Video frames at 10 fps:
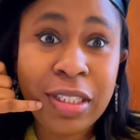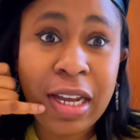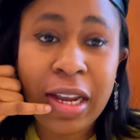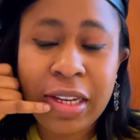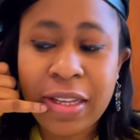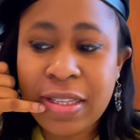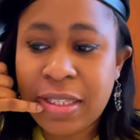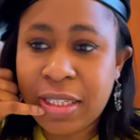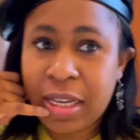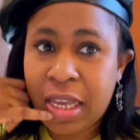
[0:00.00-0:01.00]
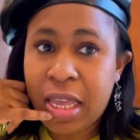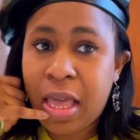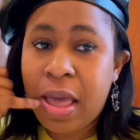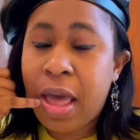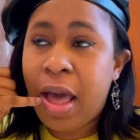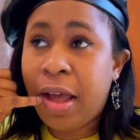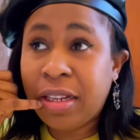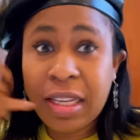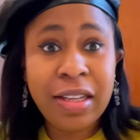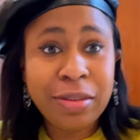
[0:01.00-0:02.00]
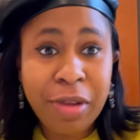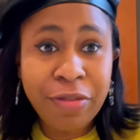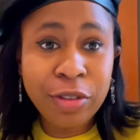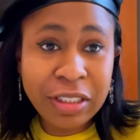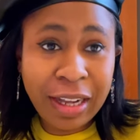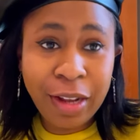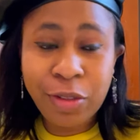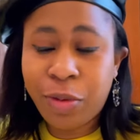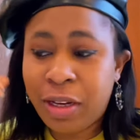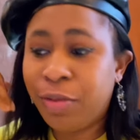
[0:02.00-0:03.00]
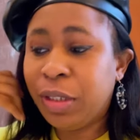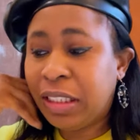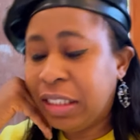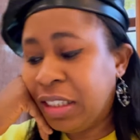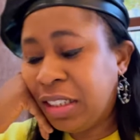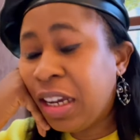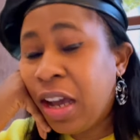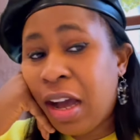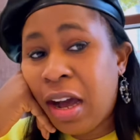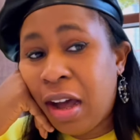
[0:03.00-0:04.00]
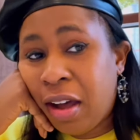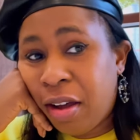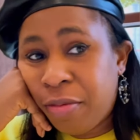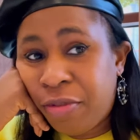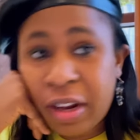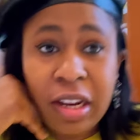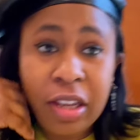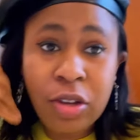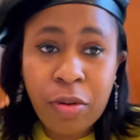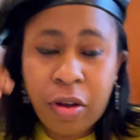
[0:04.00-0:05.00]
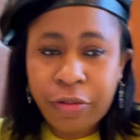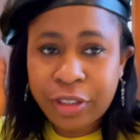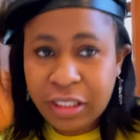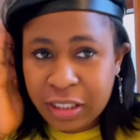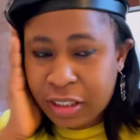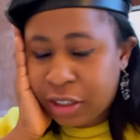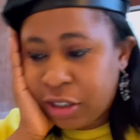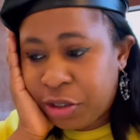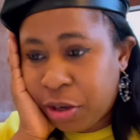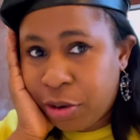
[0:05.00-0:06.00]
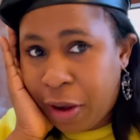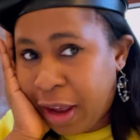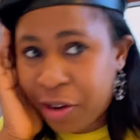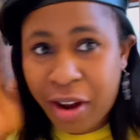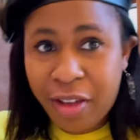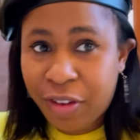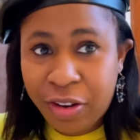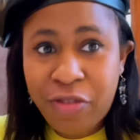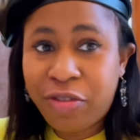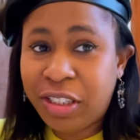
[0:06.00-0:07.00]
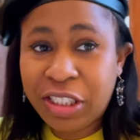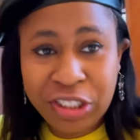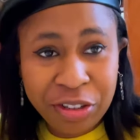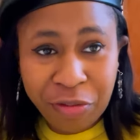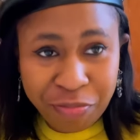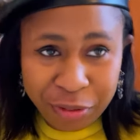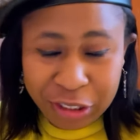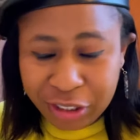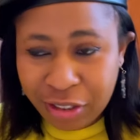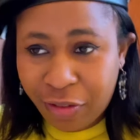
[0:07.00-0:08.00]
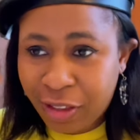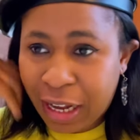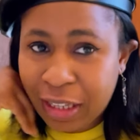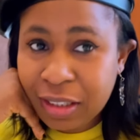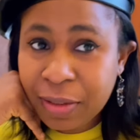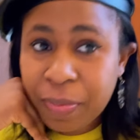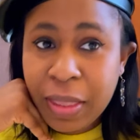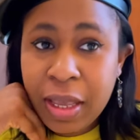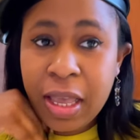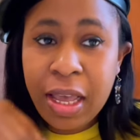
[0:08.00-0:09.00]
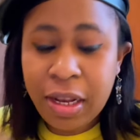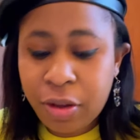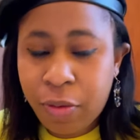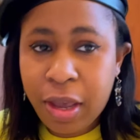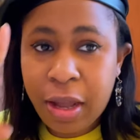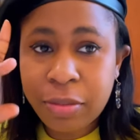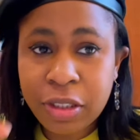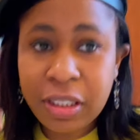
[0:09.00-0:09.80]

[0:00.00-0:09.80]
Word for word: tired yesterday, and yes, my phone died when we did um, finally go out for dinner. So I don't have any footage or pictures of that anyway i'm just